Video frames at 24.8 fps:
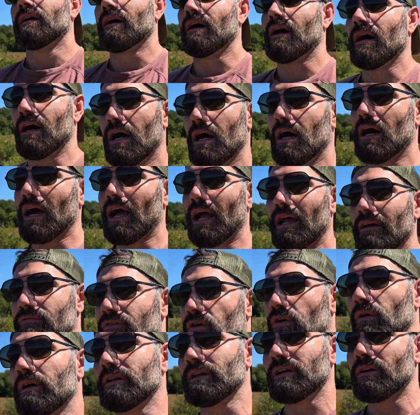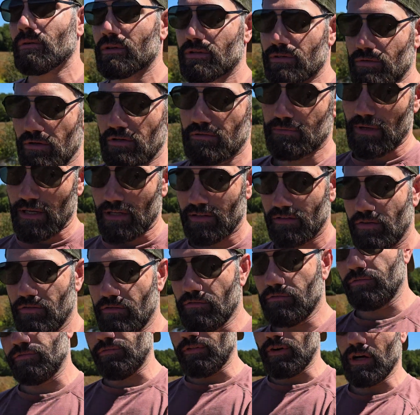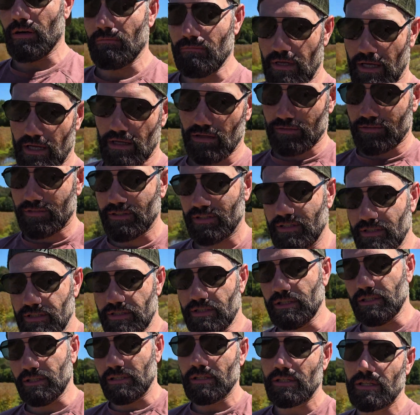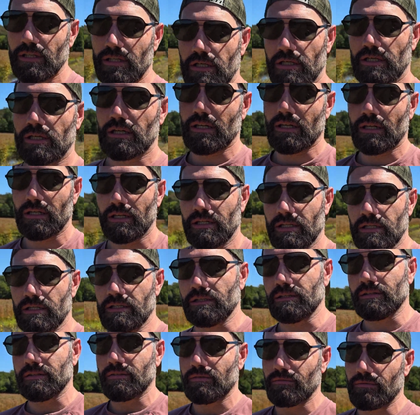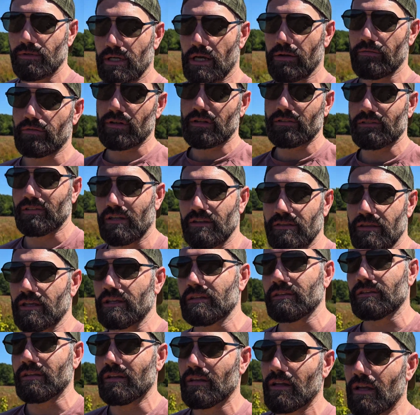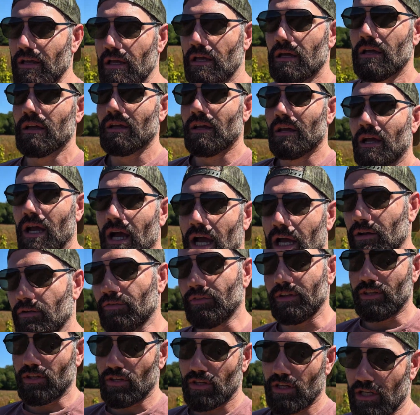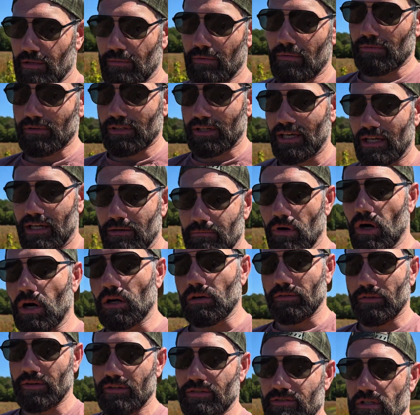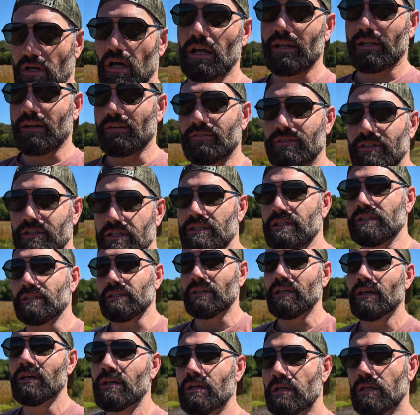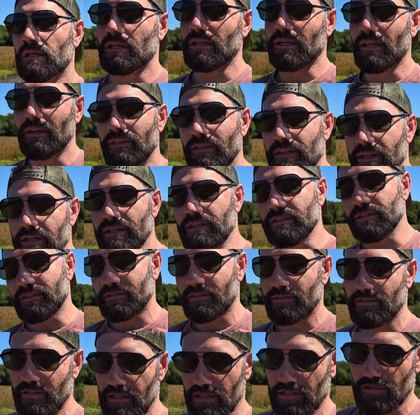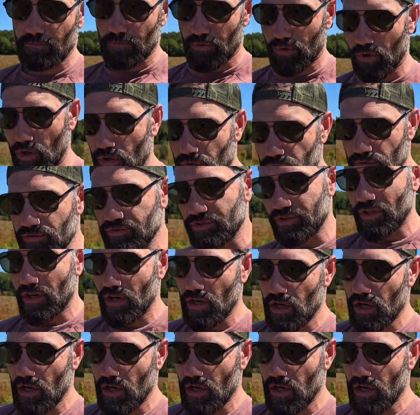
uh, I have no idea what to expect from LTE and whatever, because I think that I don't think you're going to be able to get a model that's not LTE in these these pros,